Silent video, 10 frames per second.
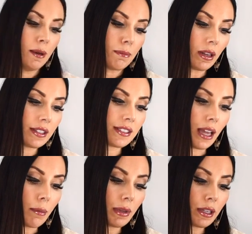
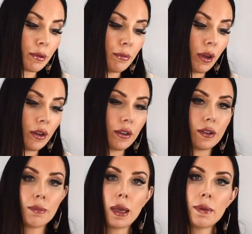balsamic
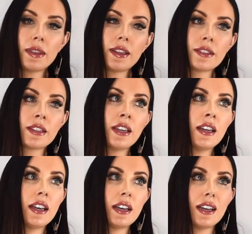moon. Maybe there's
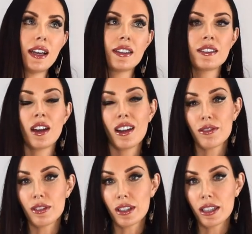a, a, sigh
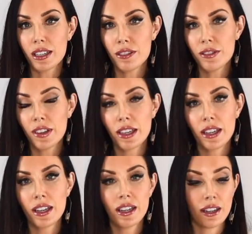of relief
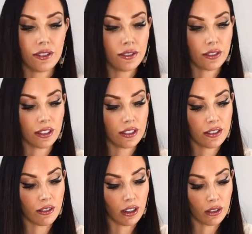here after a
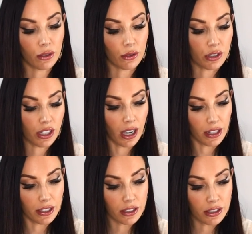struggle or
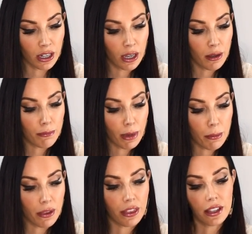challenge.
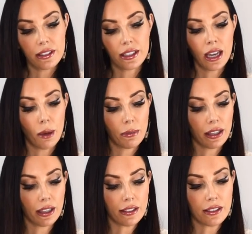Maybe things are
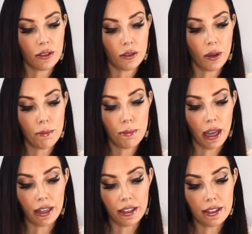coming into
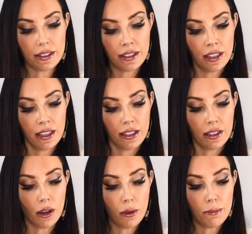balance. You
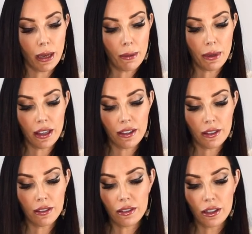know, maybe
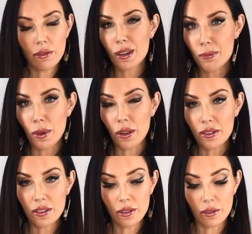you're, you're on a
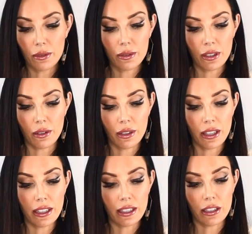personal, you know,
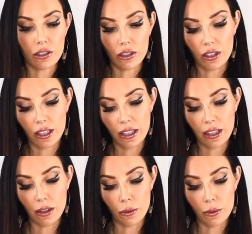healing journey
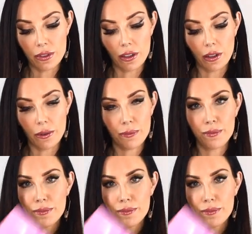here also.